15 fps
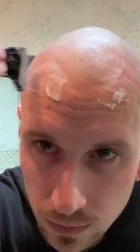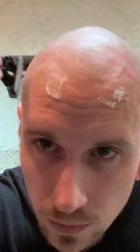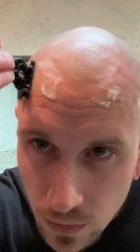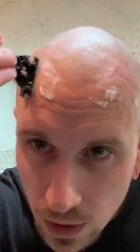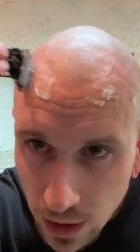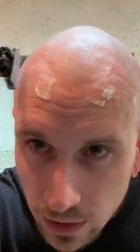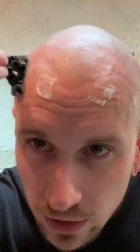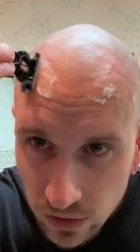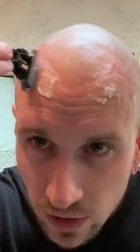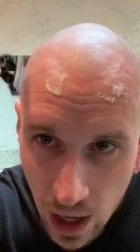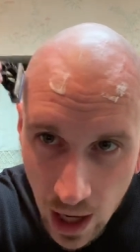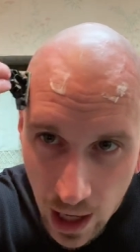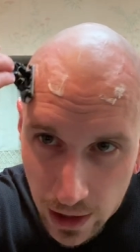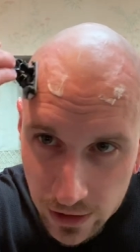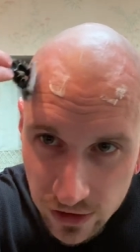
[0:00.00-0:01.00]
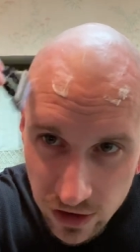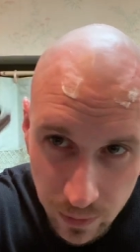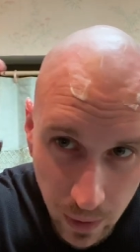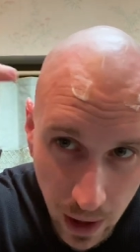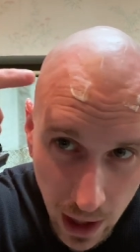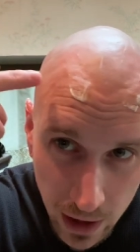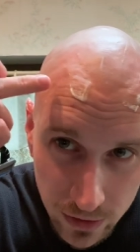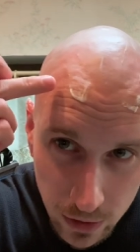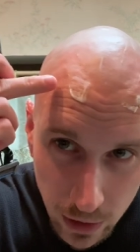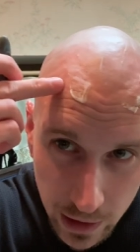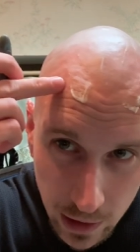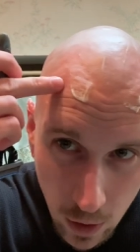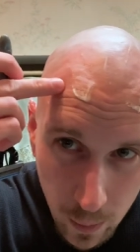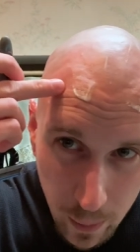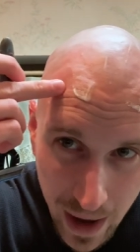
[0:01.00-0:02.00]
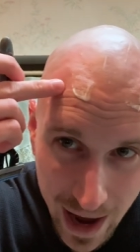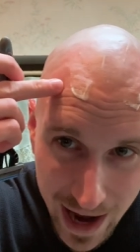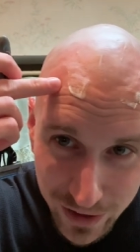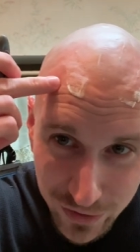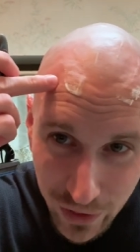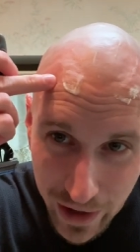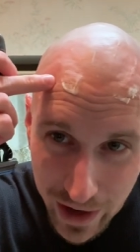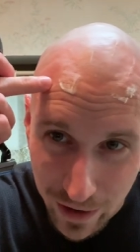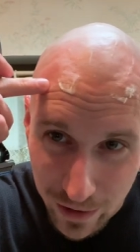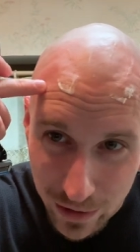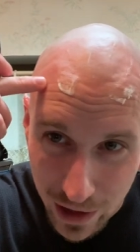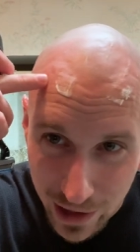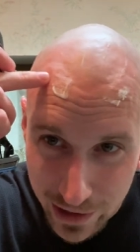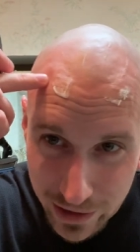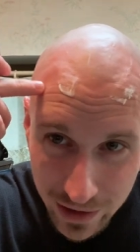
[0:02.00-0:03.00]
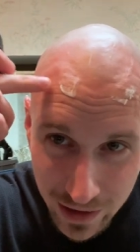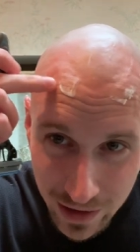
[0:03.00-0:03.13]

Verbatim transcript: You get these odd spots that like past the hairline